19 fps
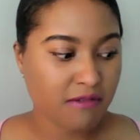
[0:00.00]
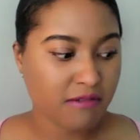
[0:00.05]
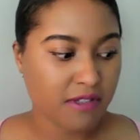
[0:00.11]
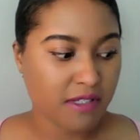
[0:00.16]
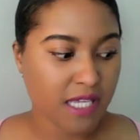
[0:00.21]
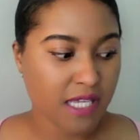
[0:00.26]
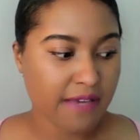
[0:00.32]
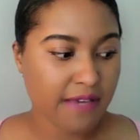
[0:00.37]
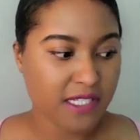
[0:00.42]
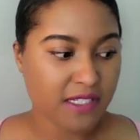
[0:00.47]

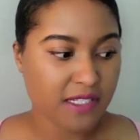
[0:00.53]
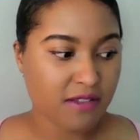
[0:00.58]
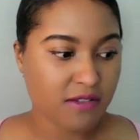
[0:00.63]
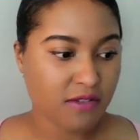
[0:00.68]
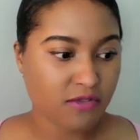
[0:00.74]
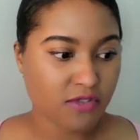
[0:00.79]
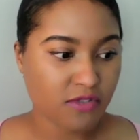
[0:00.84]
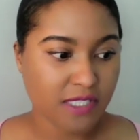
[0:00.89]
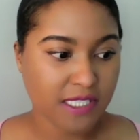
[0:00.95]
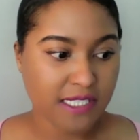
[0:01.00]
having to
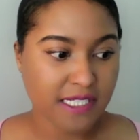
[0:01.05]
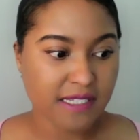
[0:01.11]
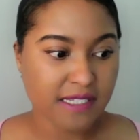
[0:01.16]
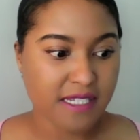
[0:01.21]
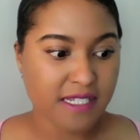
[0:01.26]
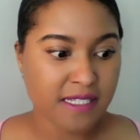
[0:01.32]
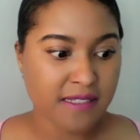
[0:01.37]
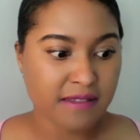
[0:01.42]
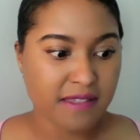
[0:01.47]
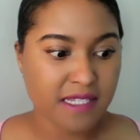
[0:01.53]
socially
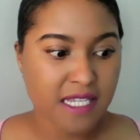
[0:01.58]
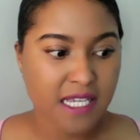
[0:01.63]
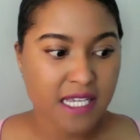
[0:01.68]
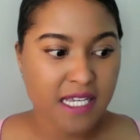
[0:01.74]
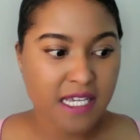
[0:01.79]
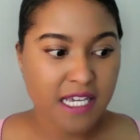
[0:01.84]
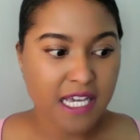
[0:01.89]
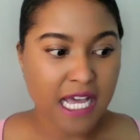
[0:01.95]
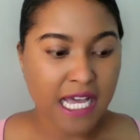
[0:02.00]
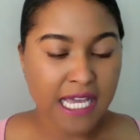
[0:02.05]
distance,
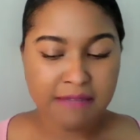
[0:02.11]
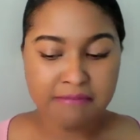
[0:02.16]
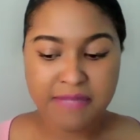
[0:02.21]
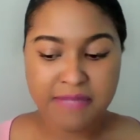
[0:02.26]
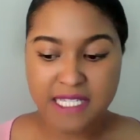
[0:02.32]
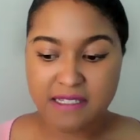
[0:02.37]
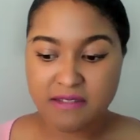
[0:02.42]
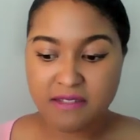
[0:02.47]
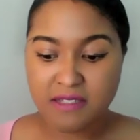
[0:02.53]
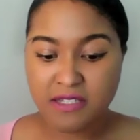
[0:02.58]
I
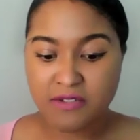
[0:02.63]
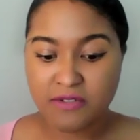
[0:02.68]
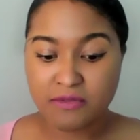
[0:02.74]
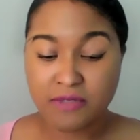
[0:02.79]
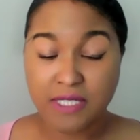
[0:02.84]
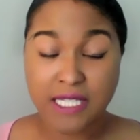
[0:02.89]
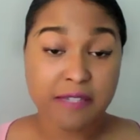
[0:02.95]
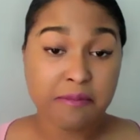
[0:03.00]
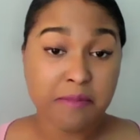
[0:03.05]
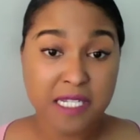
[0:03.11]
began to,
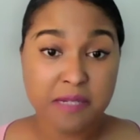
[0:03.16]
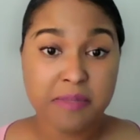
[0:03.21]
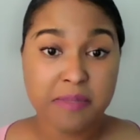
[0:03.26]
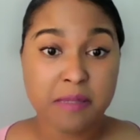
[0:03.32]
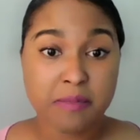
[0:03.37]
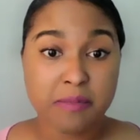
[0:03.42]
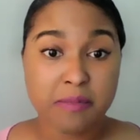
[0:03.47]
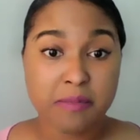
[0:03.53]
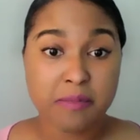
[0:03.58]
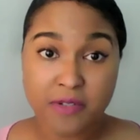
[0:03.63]
like many
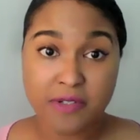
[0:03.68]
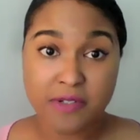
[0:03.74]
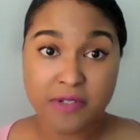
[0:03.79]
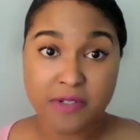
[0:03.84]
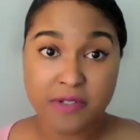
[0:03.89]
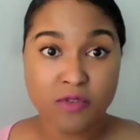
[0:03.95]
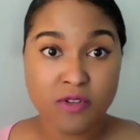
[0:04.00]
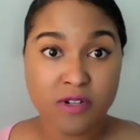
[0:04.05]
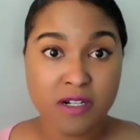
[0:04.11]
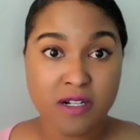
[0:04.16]
people, focus
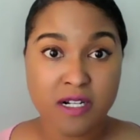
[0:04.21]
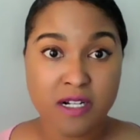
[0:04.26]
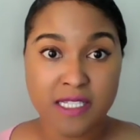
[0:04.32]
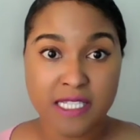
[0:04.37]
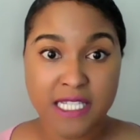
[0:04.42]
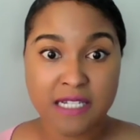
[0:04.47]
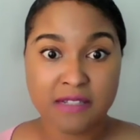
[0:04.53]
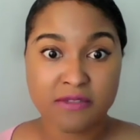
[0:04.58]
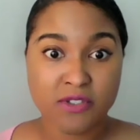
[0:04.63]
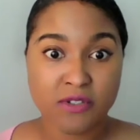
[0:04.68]
more on the
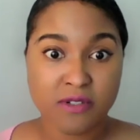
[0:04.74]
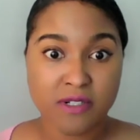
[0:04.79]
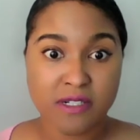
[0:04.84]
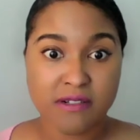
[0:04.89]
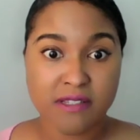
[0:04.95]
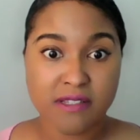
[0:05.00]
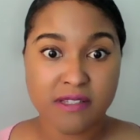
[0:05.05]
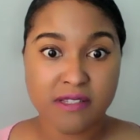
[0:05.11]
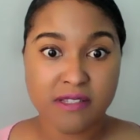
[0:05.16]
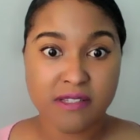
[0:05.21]

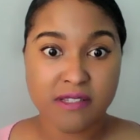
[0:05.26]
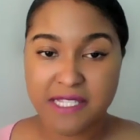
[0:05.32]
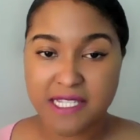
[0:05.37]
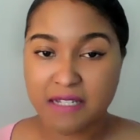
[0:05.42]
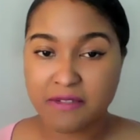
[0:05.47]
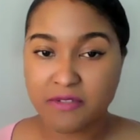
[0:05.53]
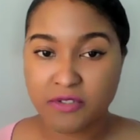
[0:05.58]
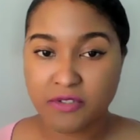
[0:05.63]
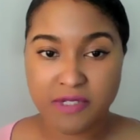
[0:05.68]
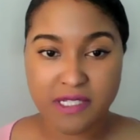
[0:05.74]
outdoors. And I was
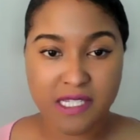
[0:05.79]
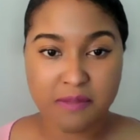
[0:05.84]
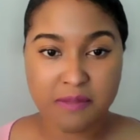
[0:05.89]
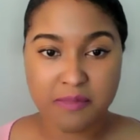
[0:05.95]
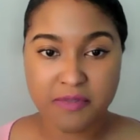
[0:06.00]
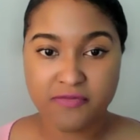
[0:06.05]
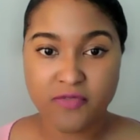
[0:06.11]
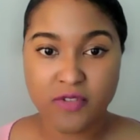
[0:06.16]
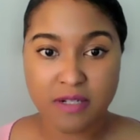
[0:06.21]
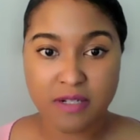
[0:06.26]
outdoorsy
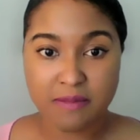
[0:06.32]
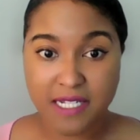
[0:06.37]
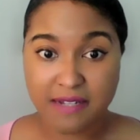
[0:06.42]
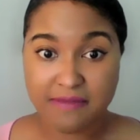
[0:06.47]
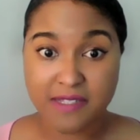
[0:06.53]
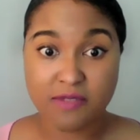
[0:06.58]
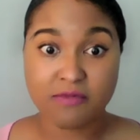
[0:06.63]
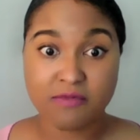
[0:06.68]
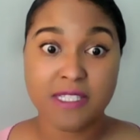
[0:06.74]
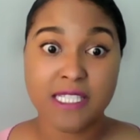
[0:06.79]
before, but I
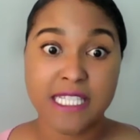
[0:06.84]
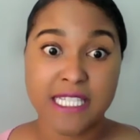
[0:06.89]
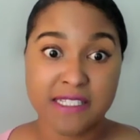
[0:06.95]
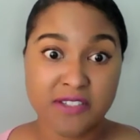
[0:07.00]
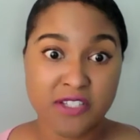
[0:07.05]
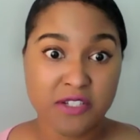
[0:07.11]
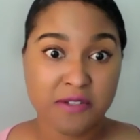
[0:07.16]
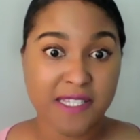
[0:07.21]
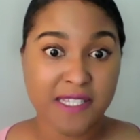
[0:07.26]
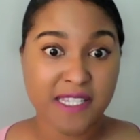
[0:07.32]
was really
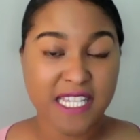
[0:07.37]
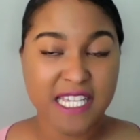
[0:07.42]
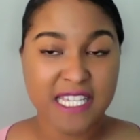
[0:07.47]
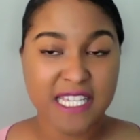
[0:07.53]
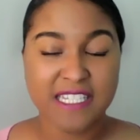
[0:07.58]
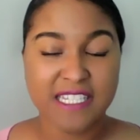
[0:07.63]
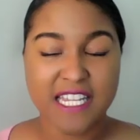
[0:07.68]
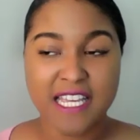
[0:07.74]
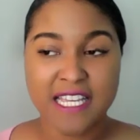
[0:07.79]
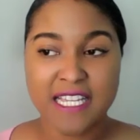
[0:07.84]
into it
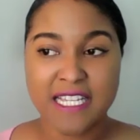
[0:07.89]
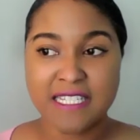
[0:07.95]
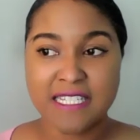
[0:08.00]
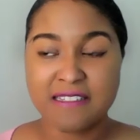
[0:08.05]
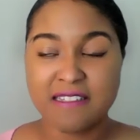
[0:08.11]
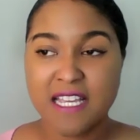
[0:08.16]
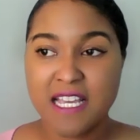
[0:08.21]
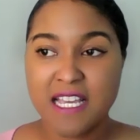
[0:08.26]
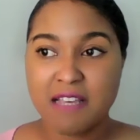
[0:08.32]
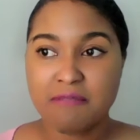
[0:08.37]
then. And
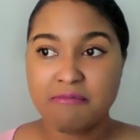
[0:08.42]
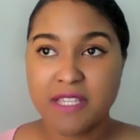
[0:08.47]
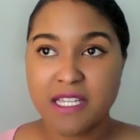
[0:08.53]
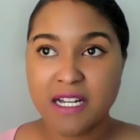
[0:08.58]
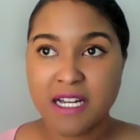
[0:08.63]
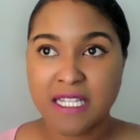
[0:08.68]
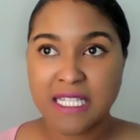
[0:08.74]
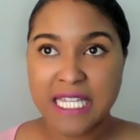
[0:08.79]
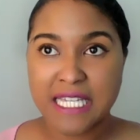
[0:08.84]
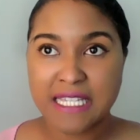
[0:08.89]

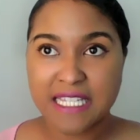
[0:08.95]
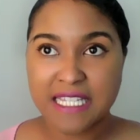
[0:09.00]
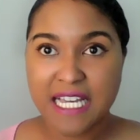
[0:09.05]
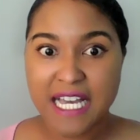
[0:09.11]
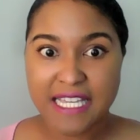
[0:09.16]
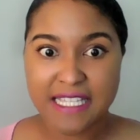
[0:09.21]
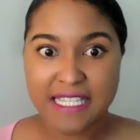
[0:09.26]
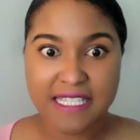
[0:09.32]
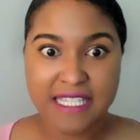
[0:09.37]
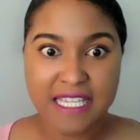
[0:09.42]
beyond like the
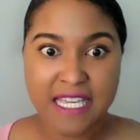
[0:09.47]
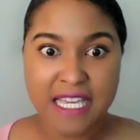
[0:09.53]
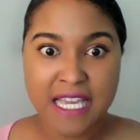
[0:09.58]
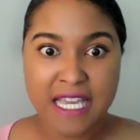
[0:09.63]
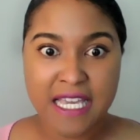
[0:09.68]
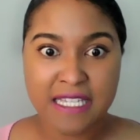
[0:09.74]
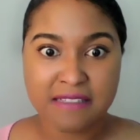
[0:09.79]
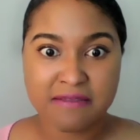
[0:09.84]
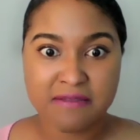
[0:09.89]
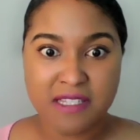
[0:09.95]

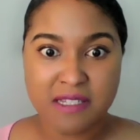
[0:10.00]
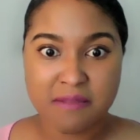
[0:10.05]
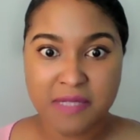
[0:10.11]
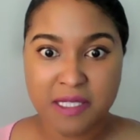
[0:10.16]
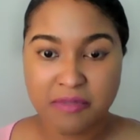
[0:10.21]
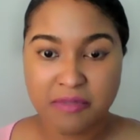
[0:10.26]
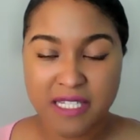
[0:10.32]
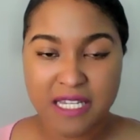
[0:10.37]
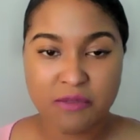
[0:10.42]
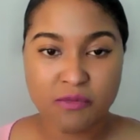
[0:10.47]
hiking and some of the
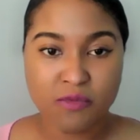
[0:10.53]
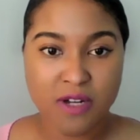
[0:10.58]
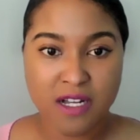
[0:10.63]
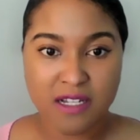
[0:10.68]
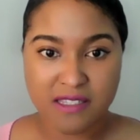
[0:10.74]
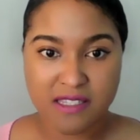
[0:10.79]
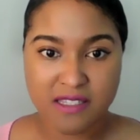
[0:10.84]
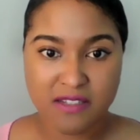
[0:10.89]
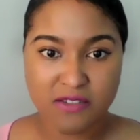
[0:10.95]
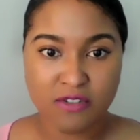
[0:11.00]
plant
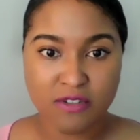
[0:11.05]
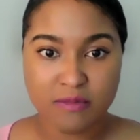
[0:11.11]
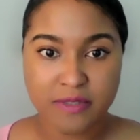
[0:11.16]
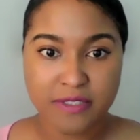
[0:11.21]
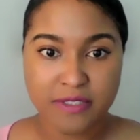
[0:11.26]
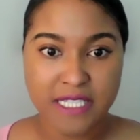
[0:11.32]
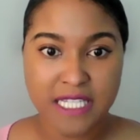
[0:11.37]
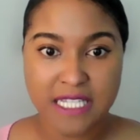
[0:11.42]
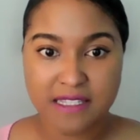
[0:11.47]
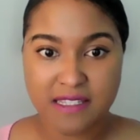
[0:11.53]
walks and herbal
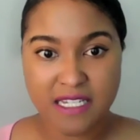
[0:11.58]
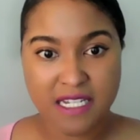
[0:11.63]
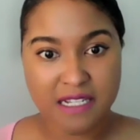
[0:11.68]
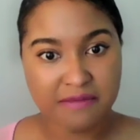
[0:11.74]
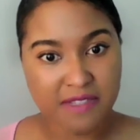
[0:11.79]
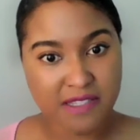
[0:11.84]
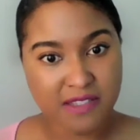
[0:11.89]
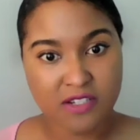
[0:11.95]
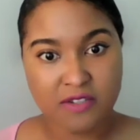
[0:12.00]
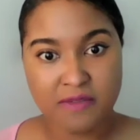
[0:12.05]
things that I
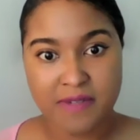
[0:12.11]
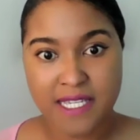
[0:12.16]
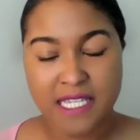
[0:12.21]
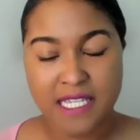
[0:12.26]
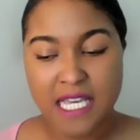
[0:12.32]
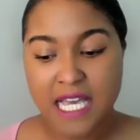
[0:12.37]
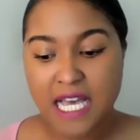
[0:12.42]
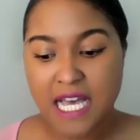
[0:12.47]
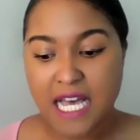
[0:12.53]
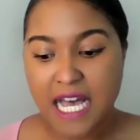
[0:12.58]
was doing,
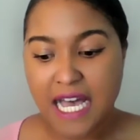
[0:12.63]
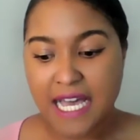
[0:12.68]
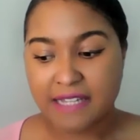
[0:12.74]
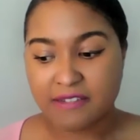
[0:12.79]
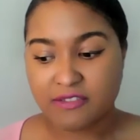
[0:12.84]
I